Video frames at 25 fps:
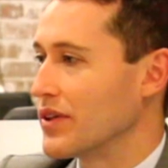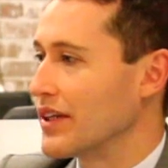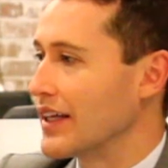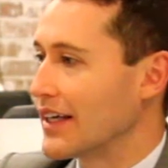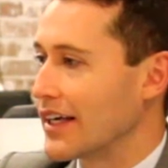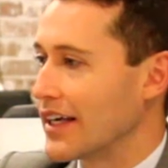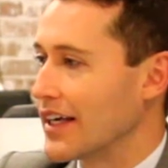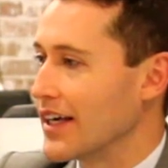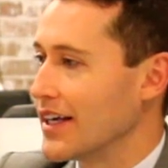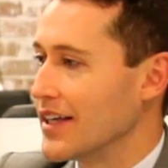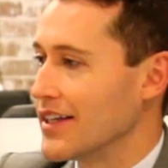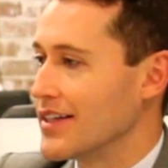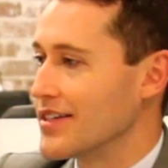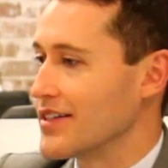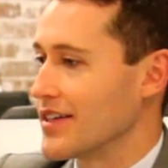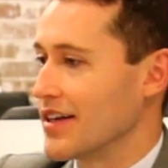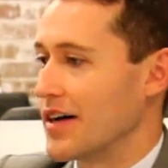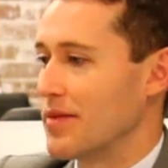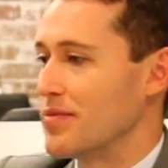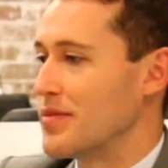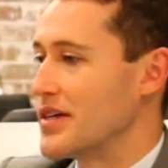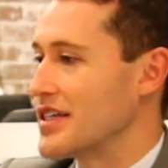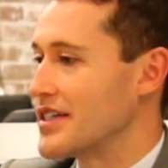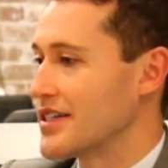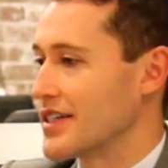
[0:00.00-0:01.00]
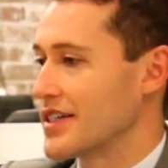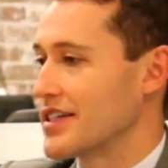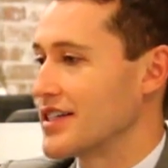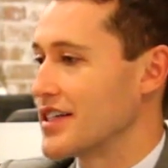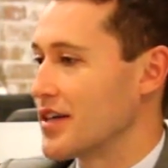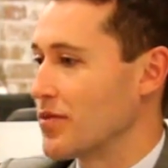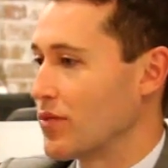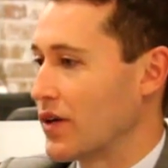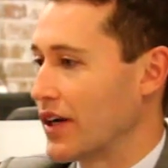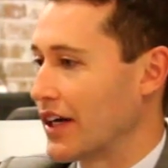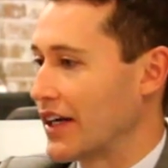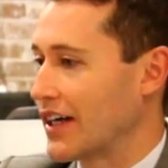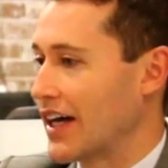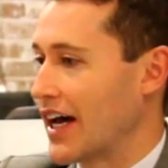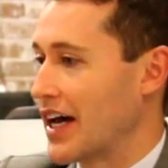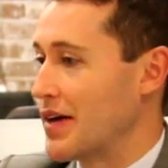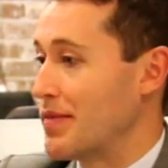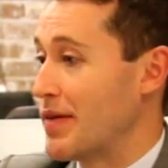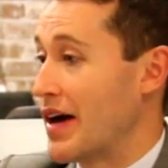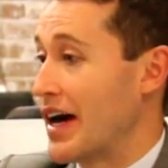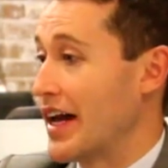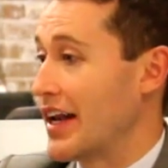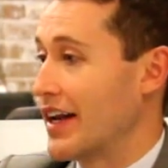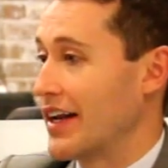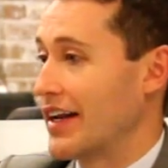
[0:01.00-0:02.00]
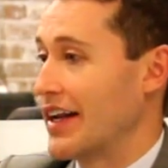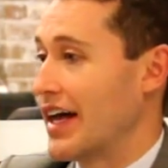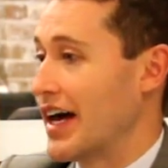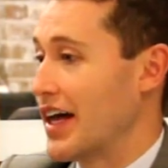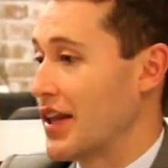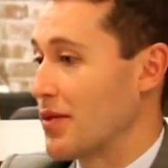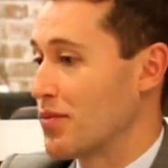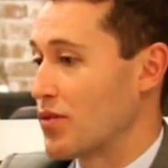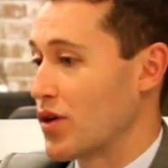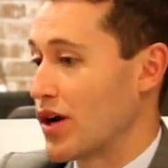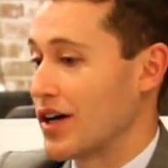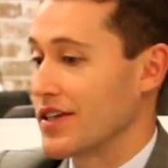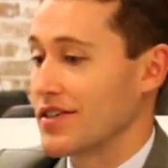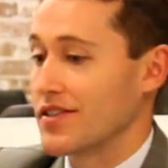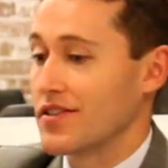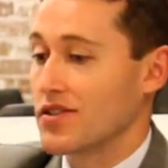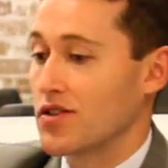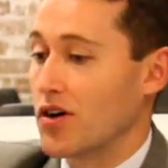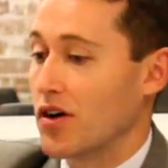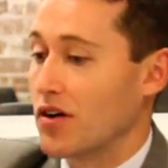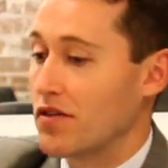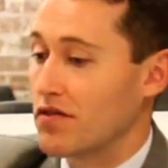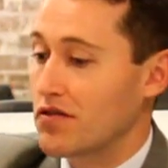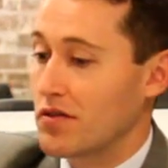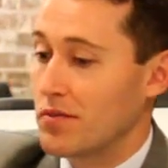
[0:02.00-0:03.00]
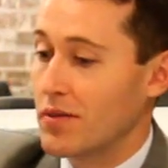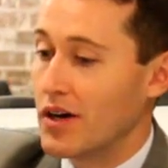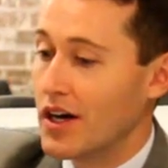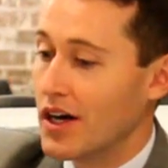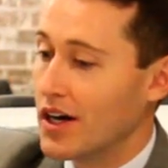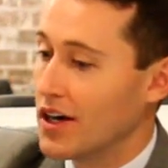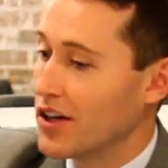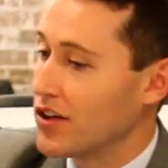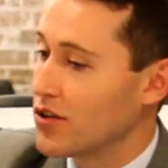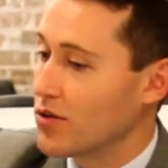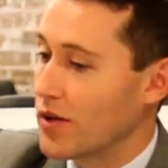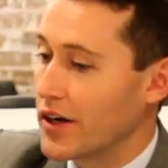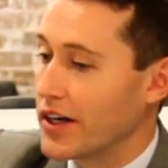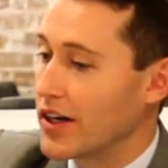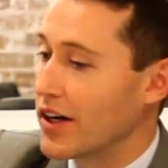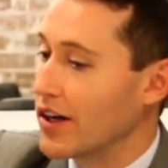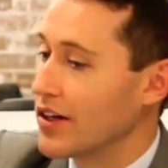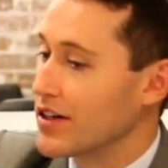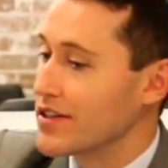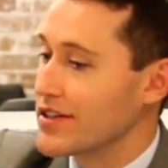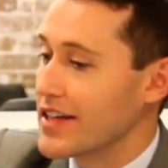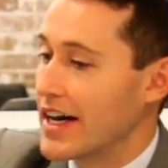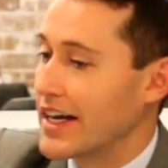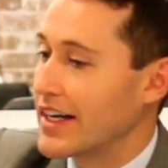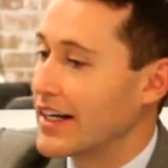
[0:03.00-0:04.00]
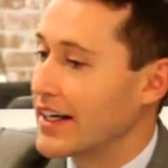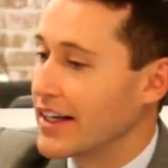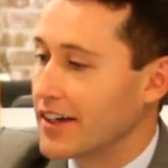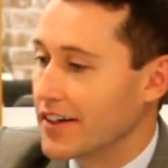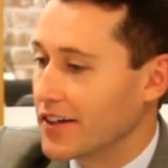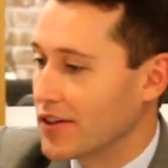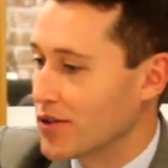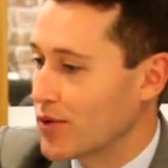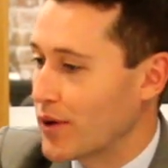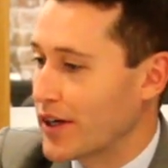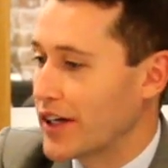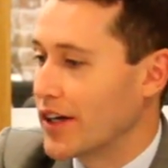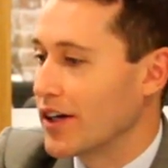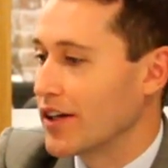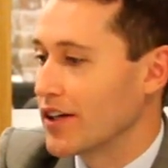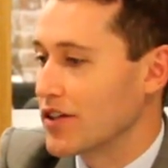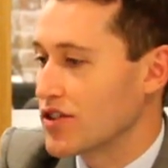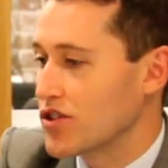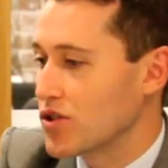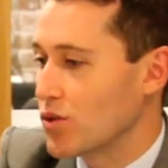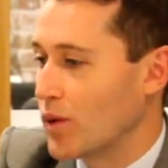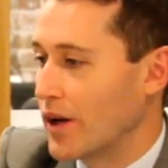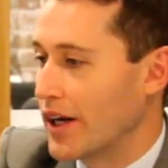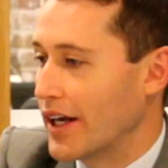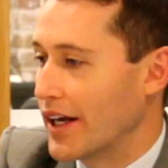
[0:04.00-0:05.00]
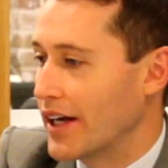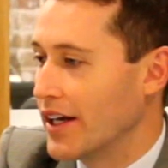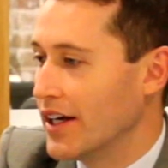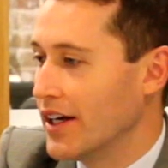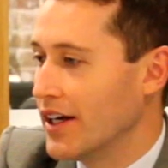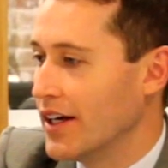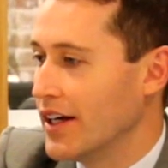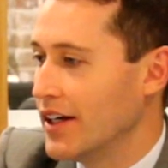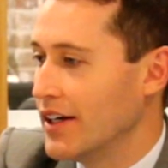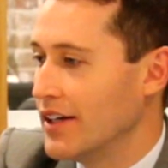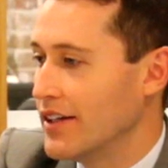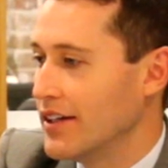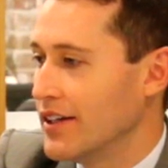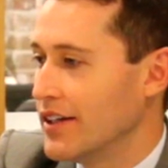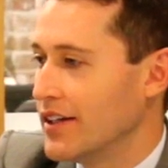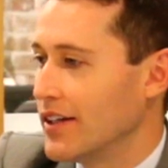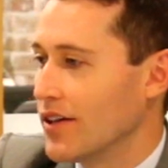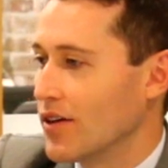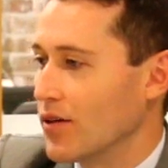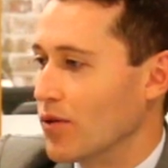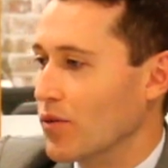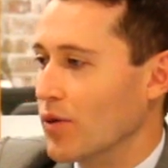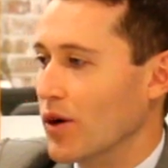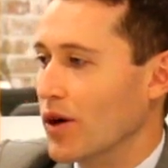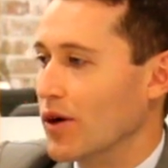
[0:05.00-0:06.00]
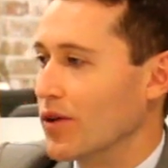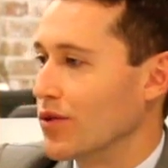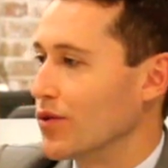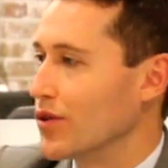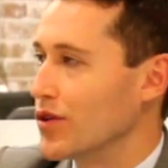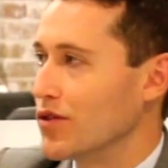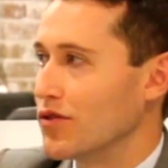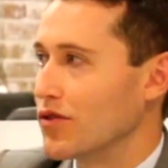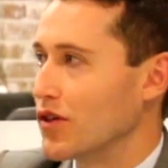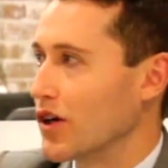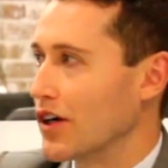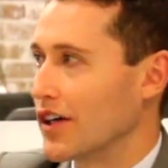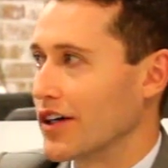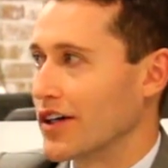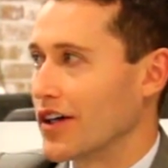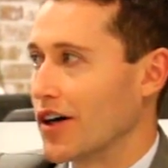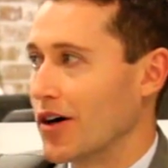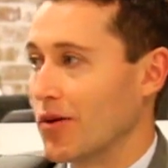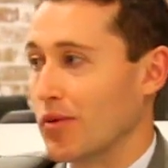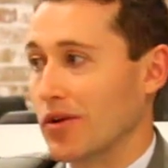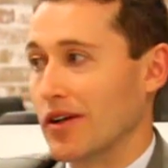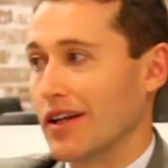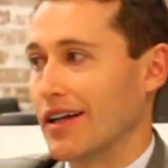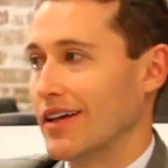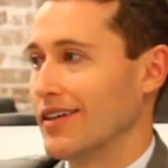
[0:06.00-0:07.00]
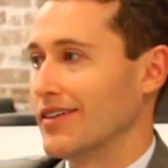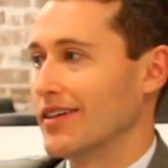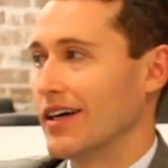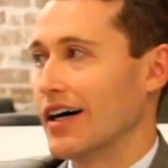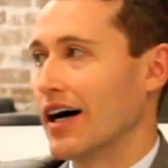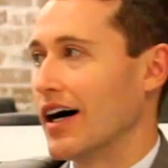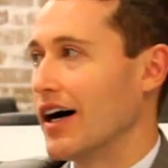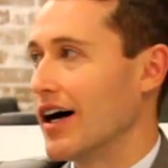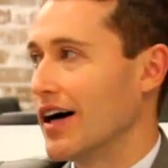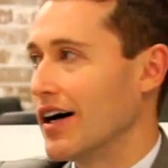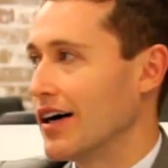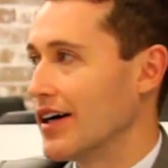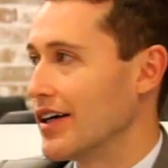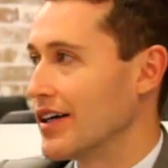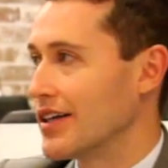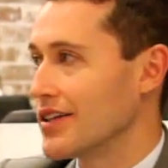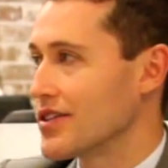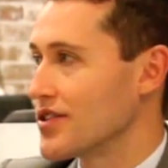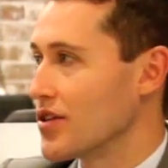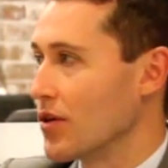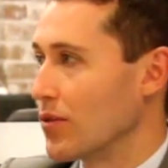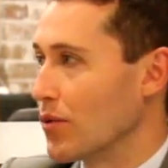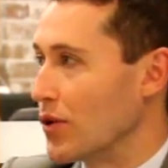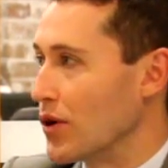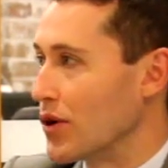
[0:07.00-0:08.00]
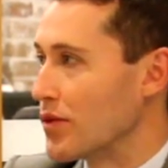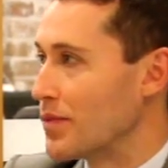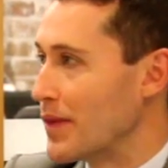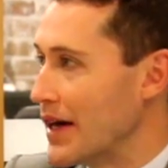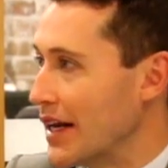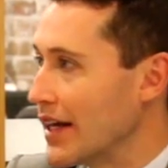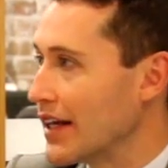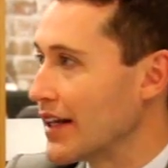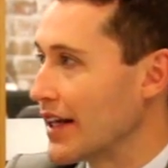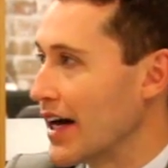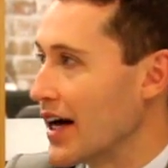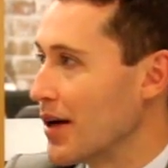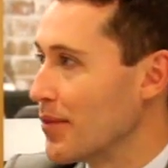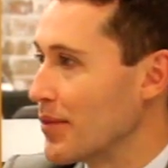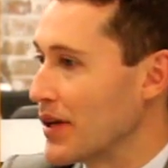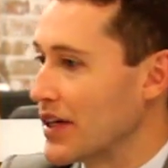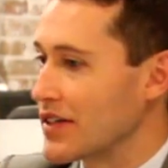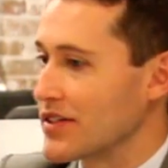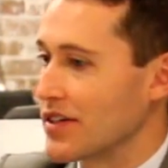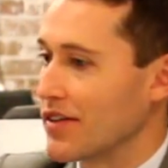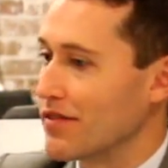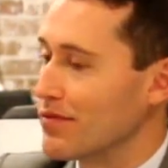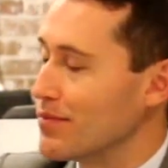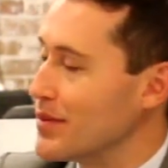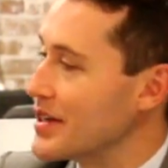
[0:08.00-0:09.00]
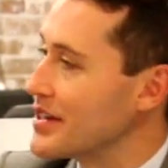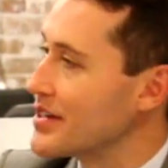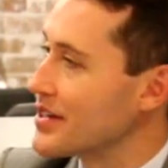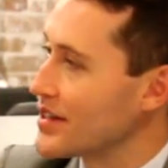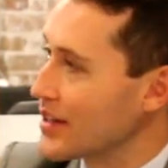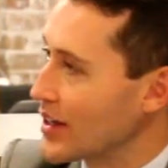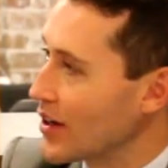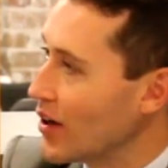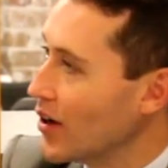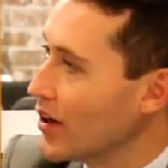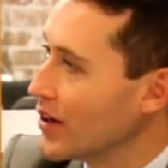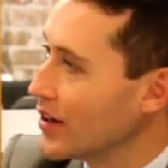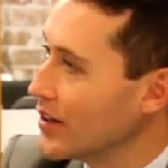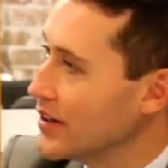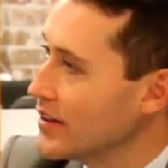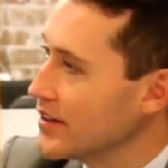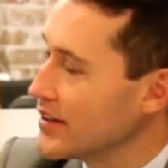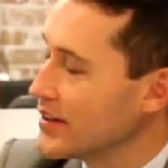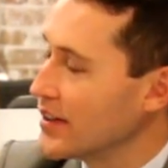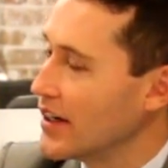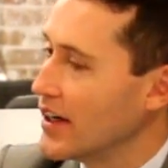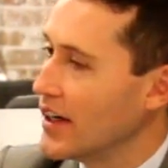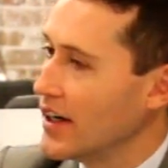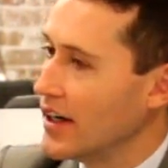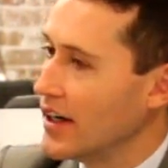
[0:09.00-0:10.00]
with the kids and I missed the tip when it came out, and now the price has gone from $3.80 into $3.20. Well, you've got to go, well, it's not worth betting now because I've missed the odds.